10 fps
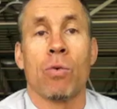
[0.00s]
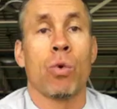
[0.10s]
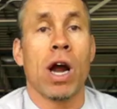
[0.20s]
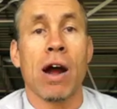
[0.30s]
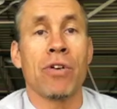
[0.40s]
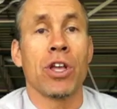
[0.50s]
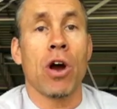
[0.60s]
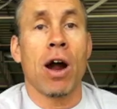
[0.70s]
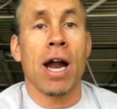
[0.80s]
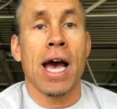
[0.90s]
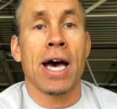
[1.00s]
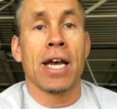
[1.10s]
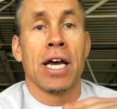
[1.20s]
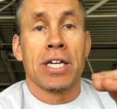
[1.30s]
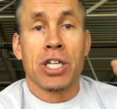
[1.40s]
from wherever you are
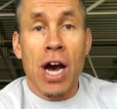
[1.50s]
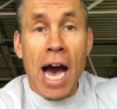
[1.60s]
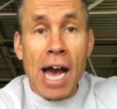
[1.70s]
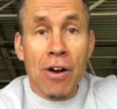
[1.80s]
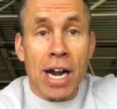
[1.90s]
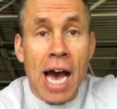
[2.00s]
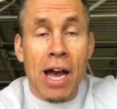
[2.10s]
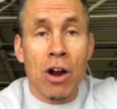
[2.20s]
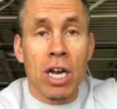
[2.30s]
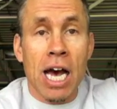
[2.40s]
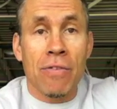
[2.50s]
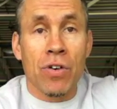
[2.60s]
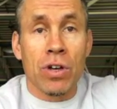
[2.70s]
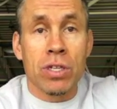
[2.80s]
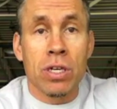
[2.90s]
at to higher and higher
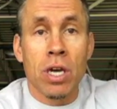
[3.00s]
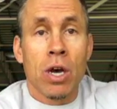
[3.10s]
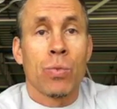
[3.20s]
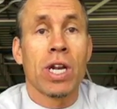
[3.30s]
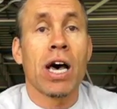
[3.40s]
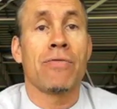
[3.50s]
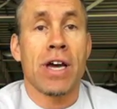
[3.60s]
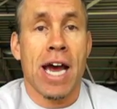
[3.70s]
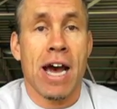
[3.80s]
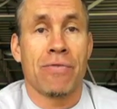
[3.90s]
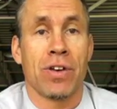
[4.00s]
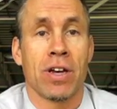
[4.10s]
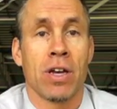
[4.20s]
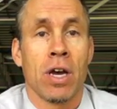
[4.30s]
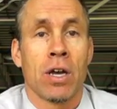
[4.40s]
levels, we'd love to have
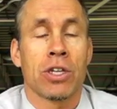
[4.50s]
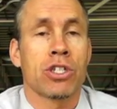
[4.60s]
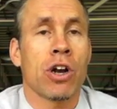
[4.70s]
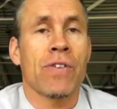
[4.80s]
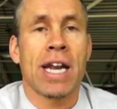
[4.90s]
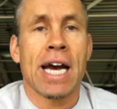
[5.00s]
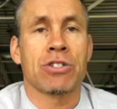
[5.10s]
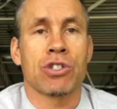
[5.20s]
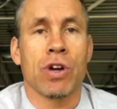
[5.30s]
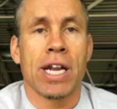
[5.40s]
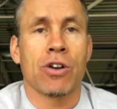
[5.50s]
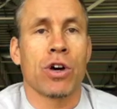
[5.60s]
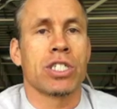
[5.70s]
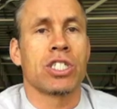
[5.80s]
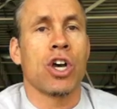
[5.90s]
you. The Certified Natural Training
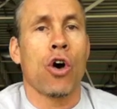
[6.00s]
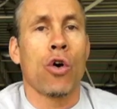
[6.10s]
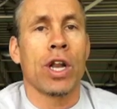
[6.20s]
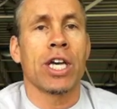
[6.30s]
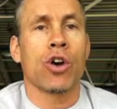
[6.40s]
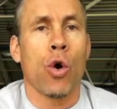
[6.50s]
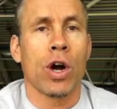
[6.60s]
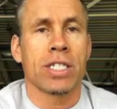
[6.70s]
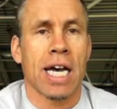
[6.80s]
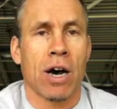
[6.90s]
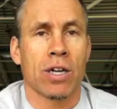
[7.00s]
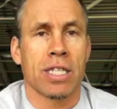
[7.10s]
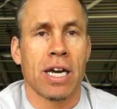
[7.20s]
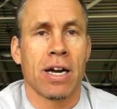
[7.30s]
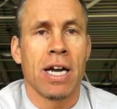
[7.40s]
Course is the only course
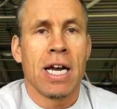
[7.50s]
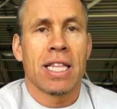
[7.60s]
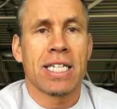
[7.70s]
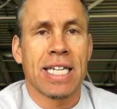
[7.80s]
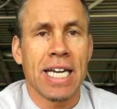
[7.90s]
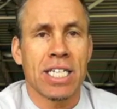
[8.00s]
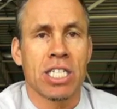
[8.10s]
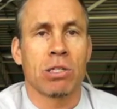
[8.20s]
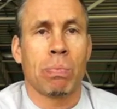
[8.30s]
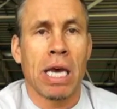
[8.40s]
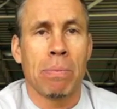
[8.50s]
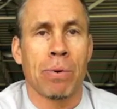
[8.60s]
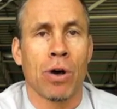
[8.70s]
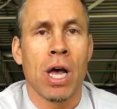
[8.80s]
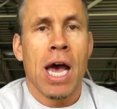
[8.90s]
out there that teaches
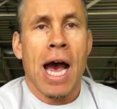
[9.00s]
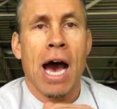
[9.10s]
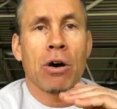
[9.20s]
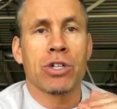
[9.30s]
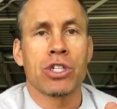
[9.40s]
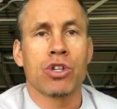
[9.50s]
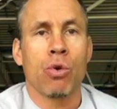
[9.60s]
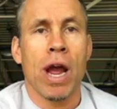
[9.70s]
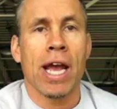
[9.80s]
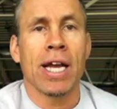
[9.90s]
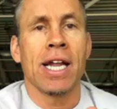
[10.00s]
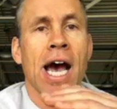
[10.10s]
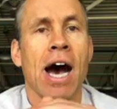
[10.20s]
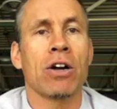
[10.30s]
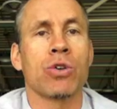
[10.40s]
people how to
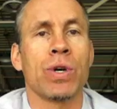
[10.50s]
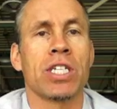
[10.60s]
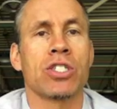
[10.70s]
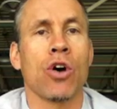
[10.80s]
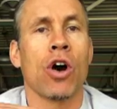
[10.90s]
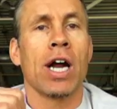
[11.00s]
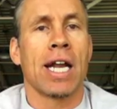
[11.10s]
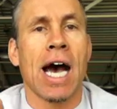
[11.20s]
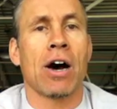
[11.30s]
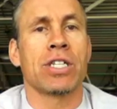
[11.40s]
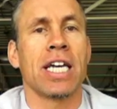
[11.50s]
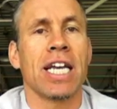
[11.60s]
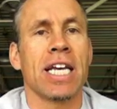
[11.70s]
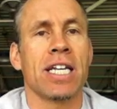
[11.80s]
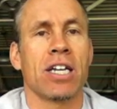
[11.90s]
train, how to restore, and how to
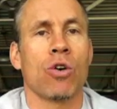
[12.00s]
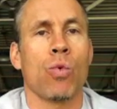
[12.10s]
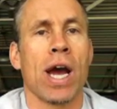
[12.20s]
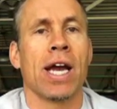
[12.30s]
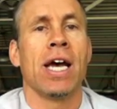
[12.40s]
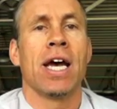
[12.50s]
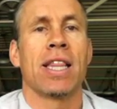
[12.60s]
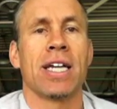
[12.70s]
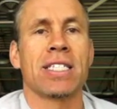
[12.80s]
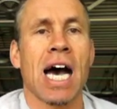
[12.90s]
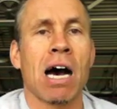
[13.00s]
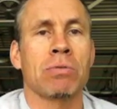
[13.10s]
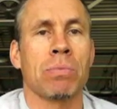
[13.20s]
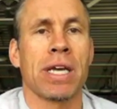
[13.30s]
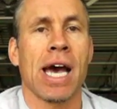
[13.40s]
eat in a way that is
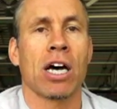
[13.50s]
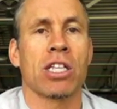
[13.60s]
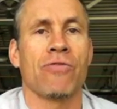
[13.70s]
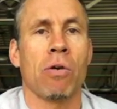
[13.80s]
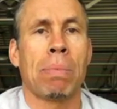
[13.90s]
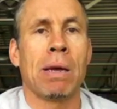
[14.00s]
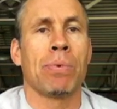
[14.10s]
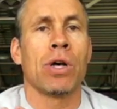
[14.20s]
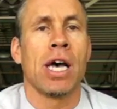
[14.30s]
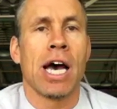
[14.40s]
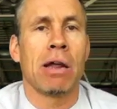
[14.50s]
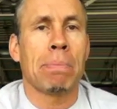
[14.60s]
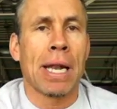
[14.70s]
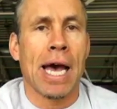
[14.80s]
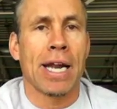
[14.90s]
optimally healthy for people
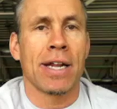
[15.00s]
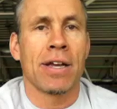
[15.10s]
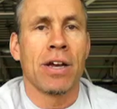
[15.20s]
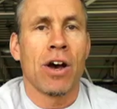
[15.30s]
and planet.